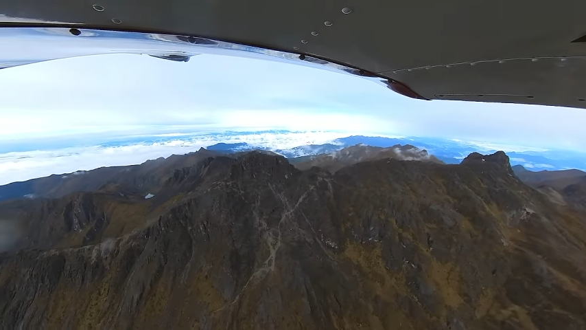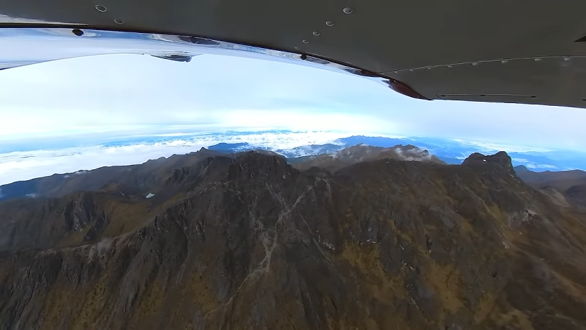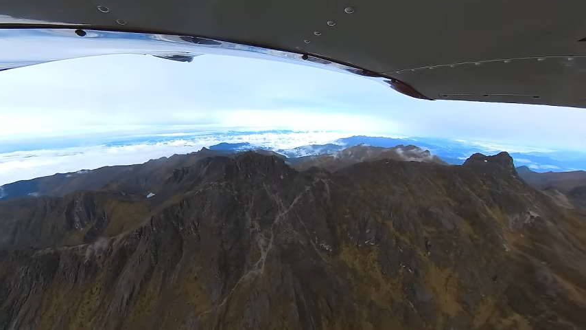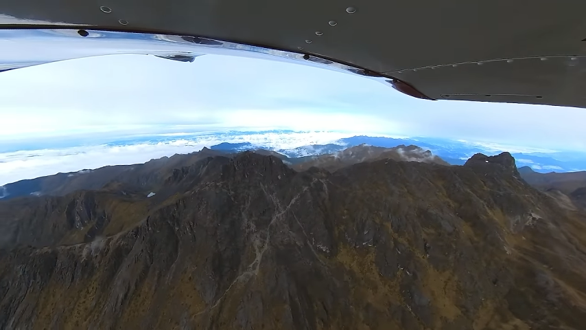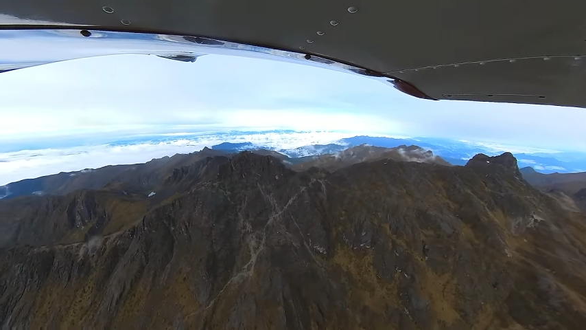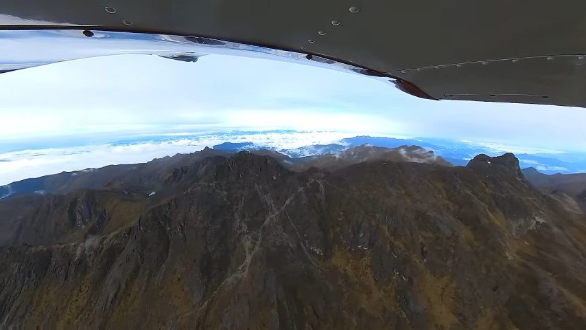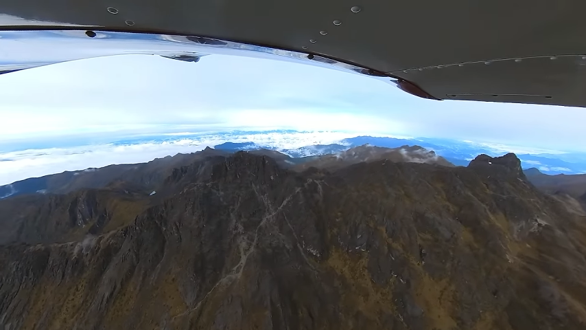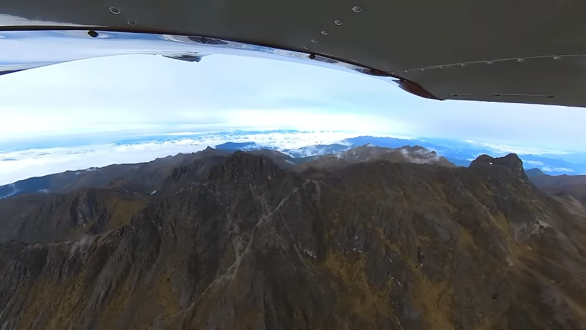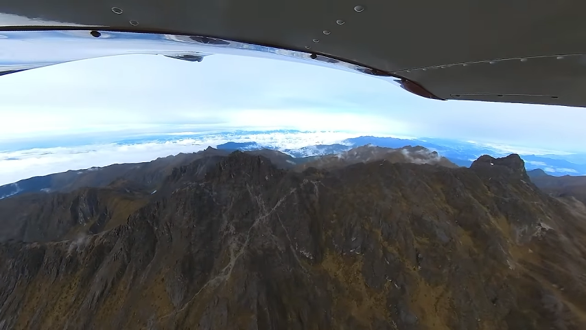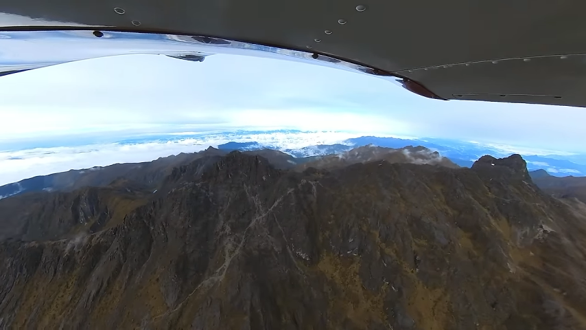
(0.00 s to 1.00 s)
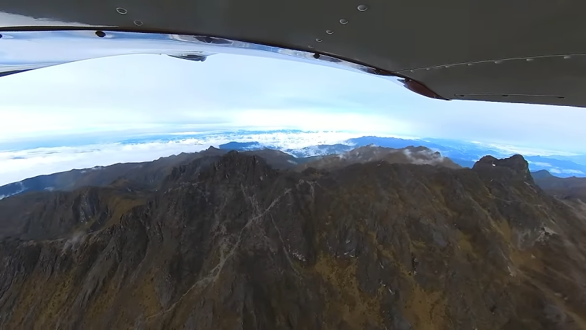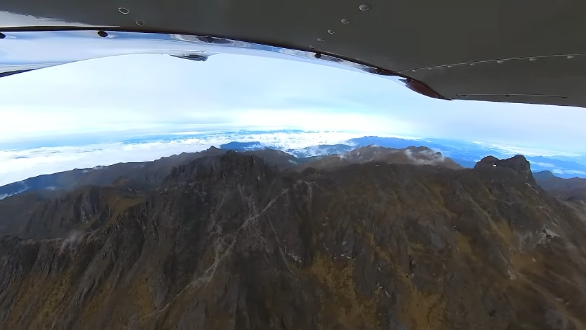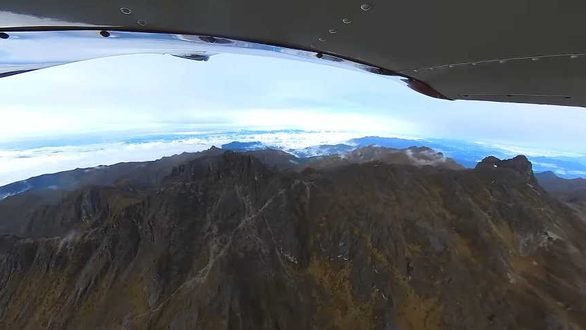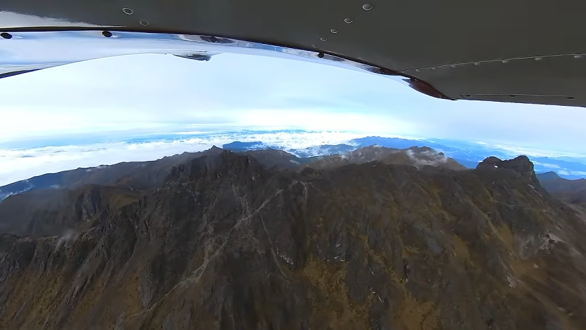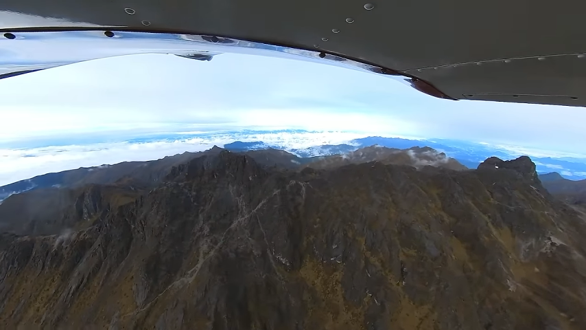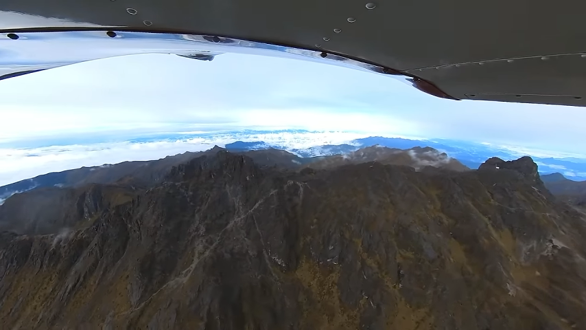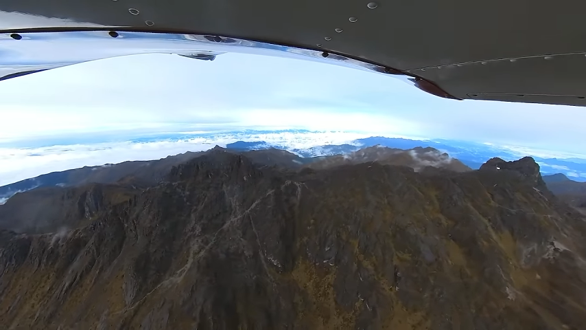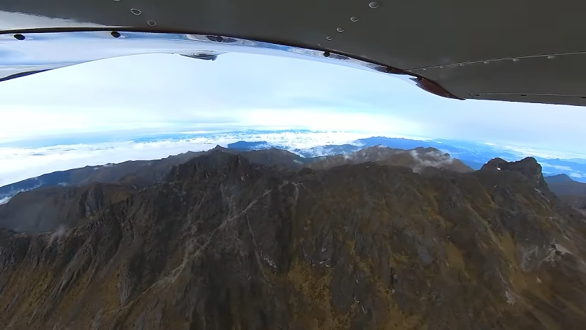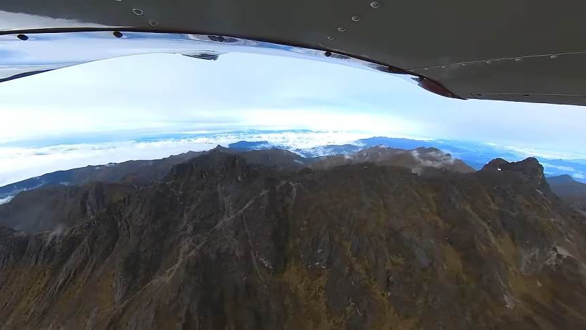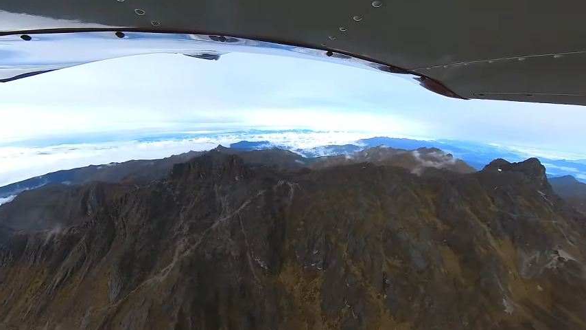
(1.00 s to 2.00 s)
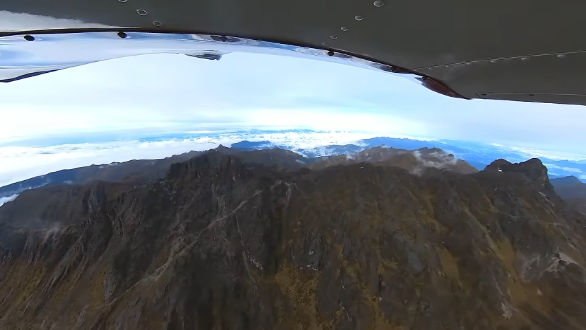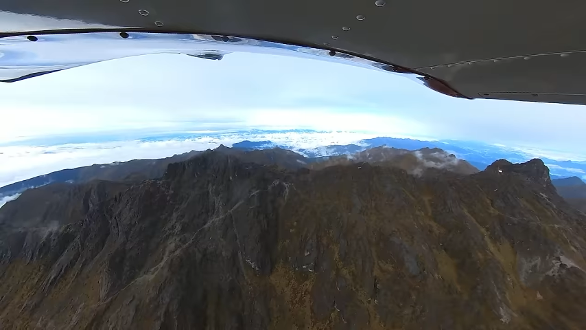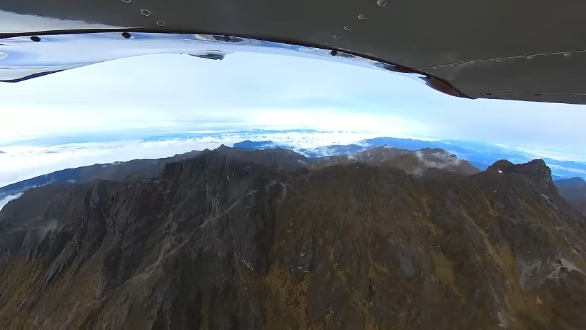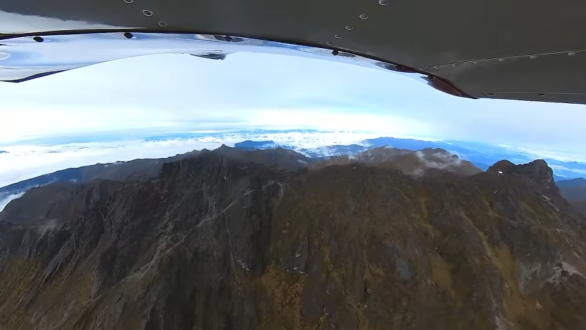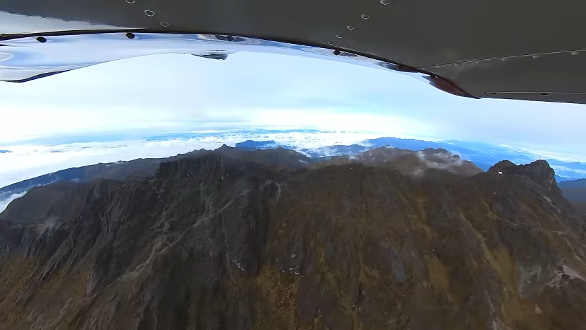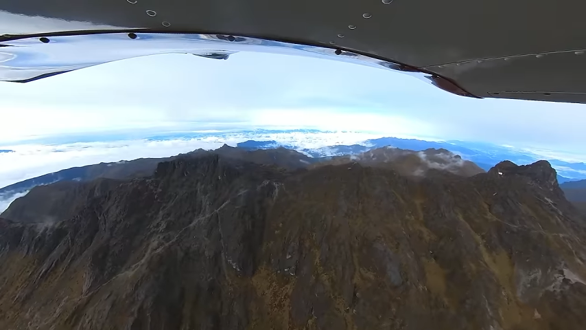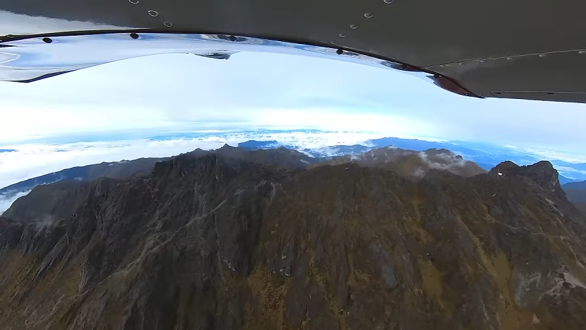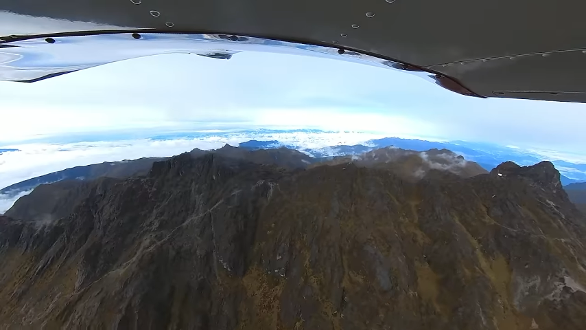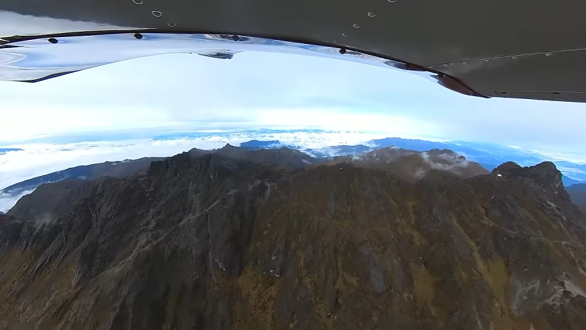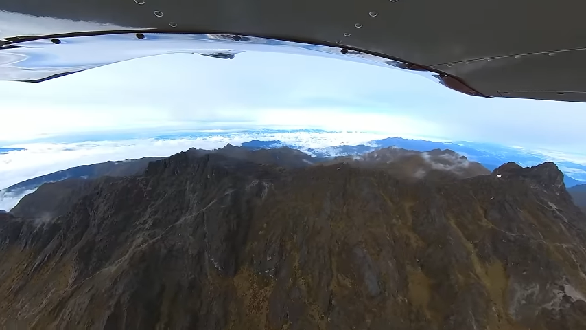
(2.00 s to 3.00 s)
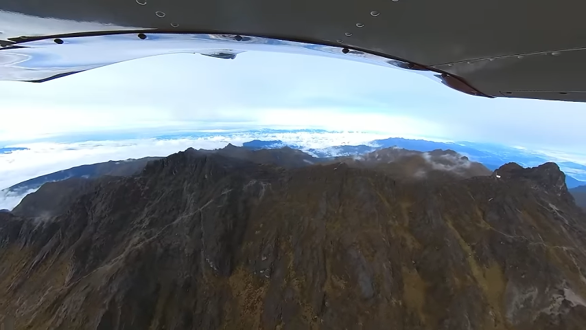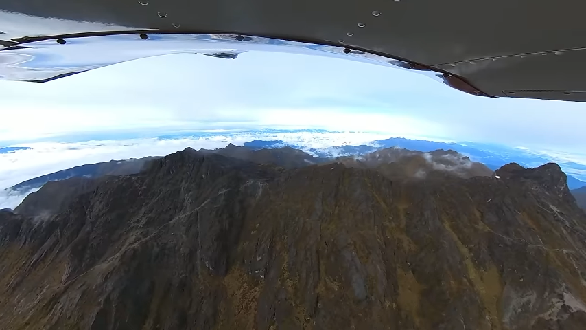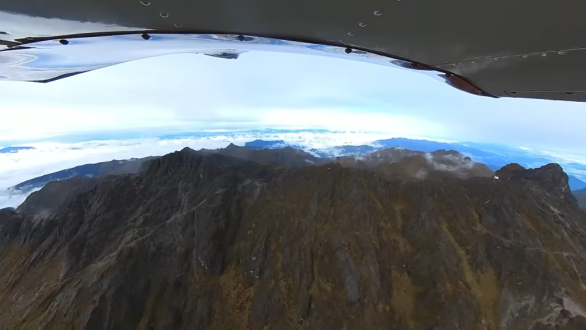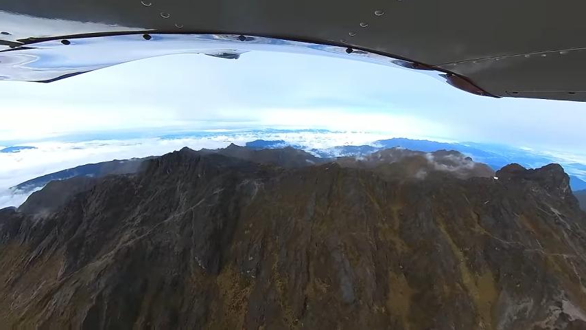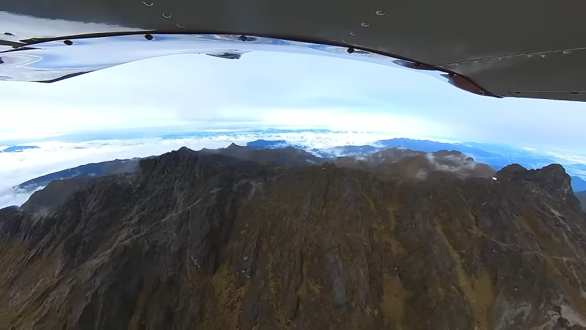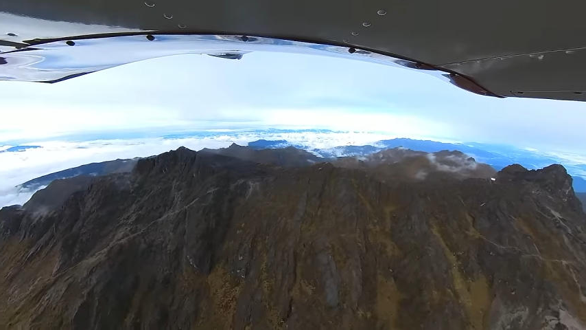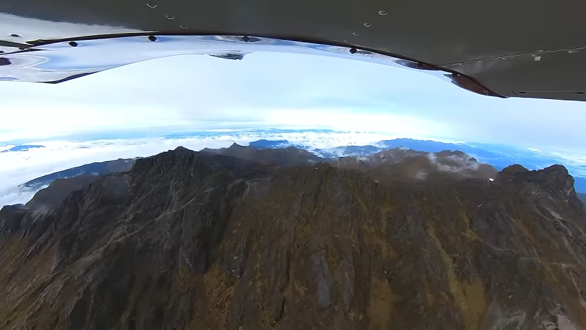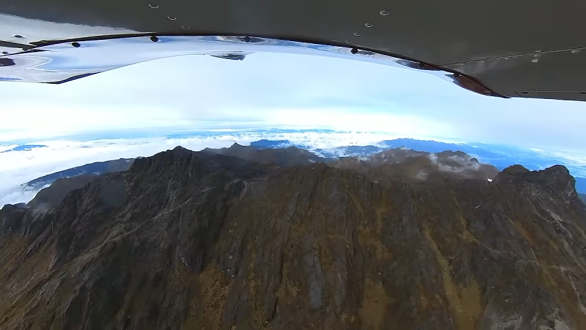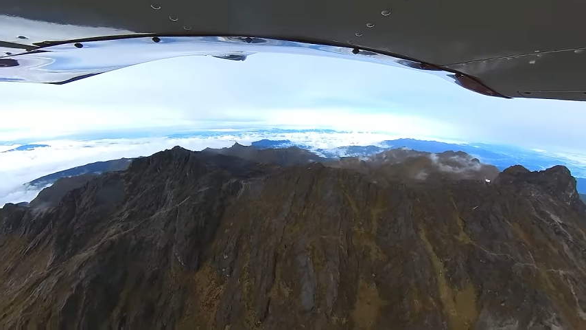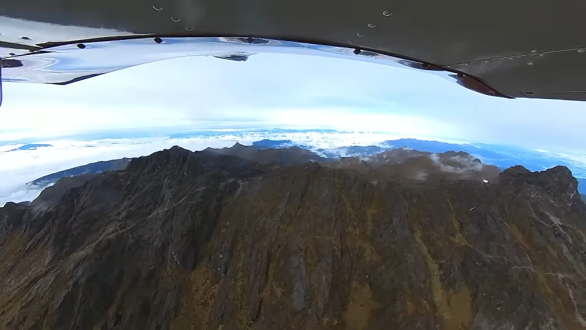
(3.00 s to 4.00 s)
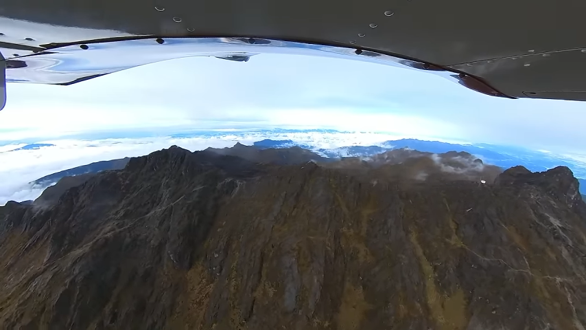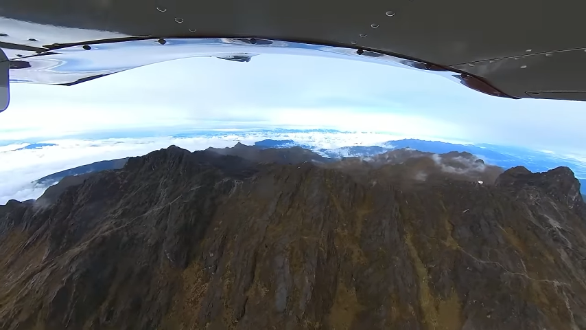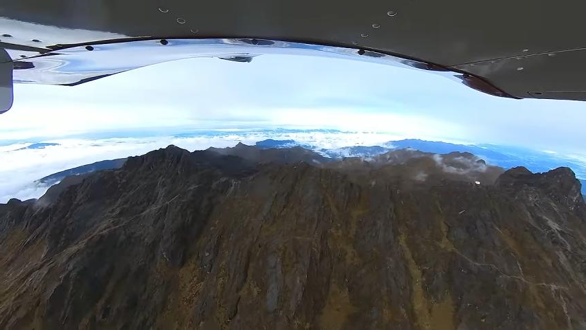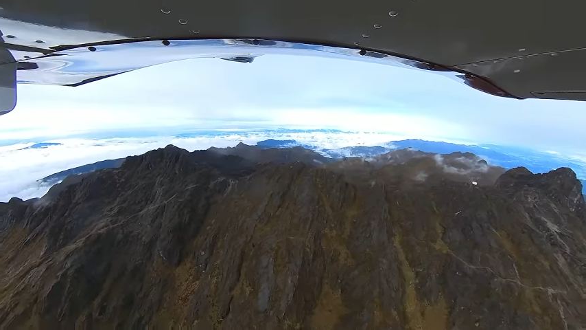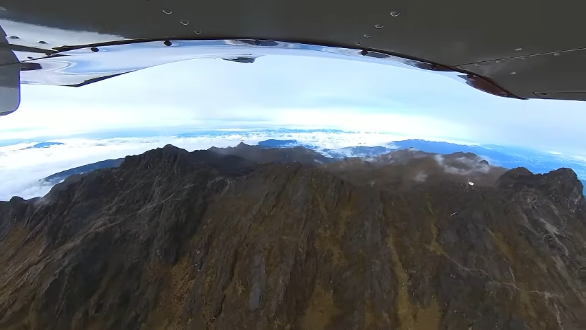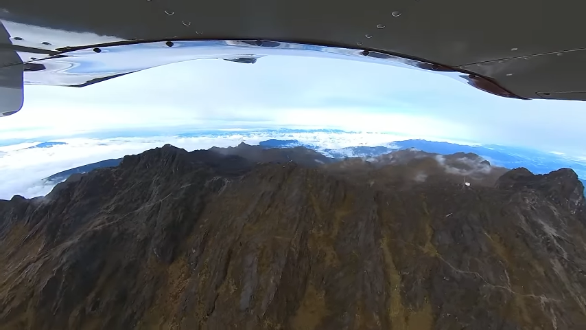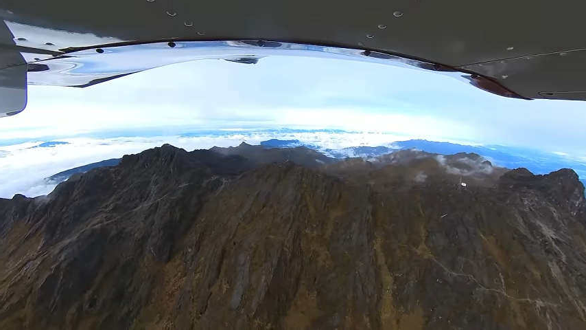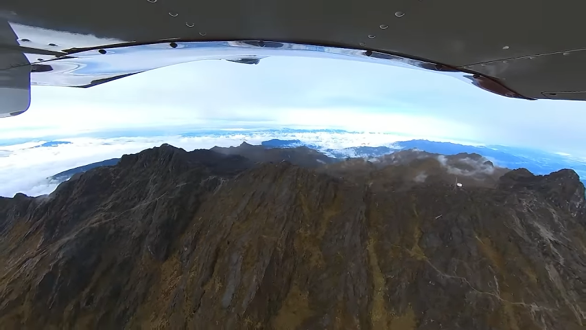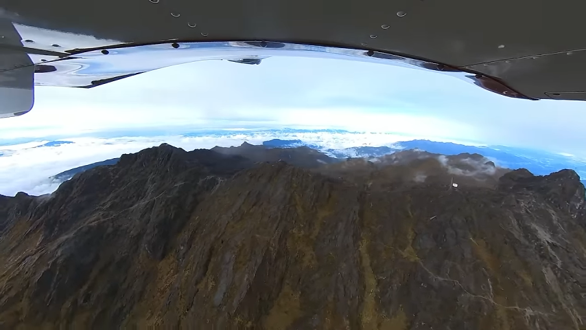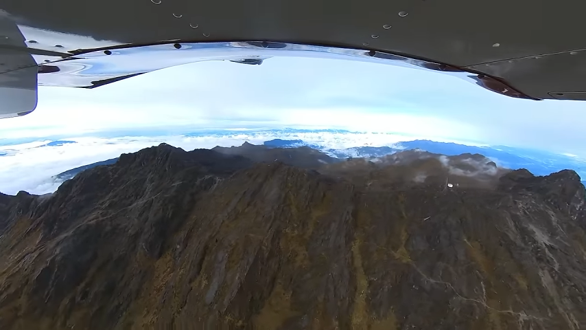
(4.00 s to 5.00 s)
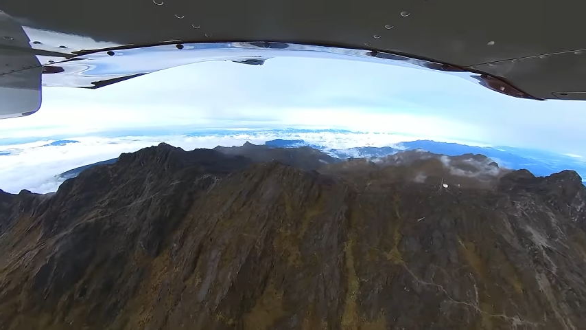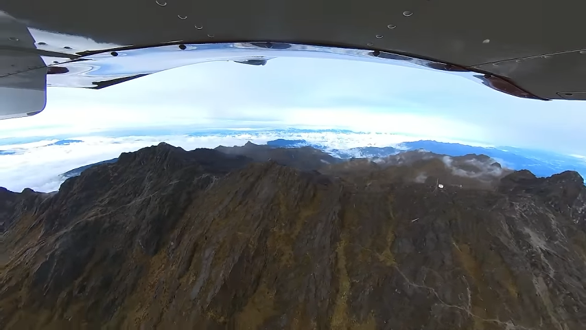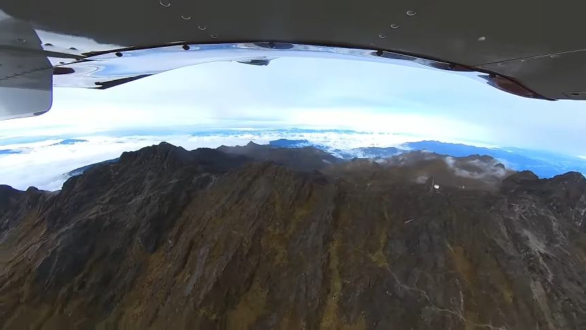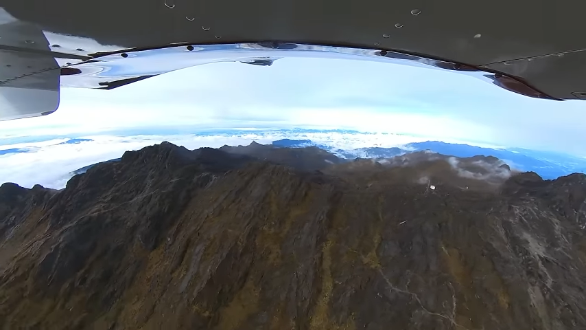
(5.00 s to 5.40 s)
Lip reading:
No face is visible, so there are no lips to read.